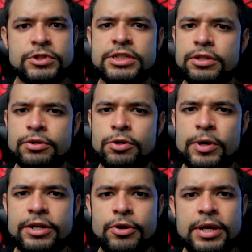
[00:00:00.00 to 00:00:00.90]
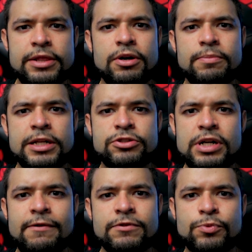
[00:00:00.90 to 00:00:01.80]
Just a little quick note I thought my
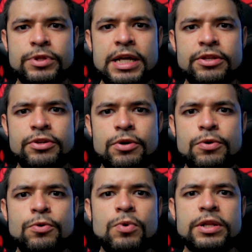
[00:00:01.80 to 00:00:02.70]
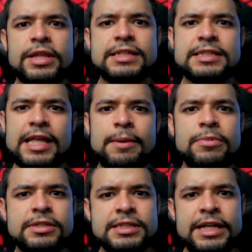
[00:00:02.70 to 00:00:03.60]
travelers would like to know, who want that
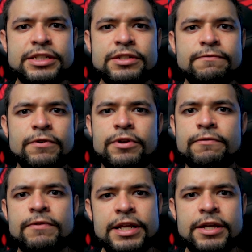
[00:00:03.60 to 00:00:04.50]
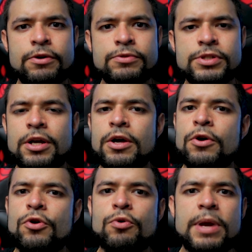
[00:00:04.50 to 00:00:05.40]
stabilization for their videos,
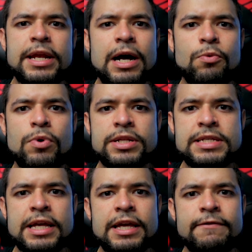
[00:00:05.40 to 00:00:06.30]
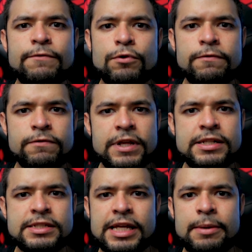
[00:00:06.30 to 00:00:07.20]
who may not want to take a
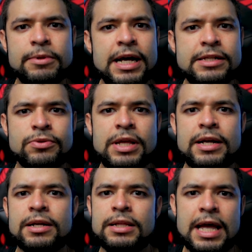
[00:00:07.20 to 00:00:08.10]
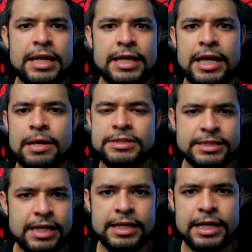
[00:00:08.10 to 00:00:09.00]
full-fledged stabilizer like a glide cam, a
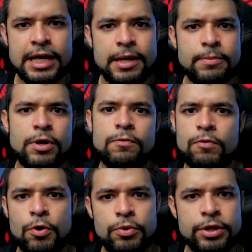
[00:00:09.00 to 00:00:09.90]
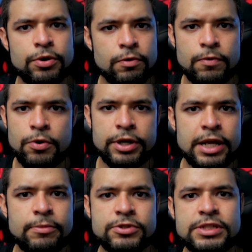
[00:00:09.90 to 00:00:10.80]
steady cam, a Ronin or a Ronin
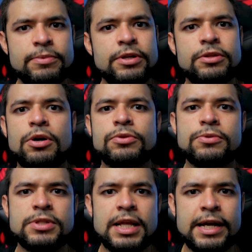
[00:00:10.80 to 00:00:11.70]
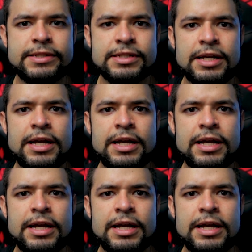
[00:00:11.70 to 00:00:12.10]
M or something along those lines.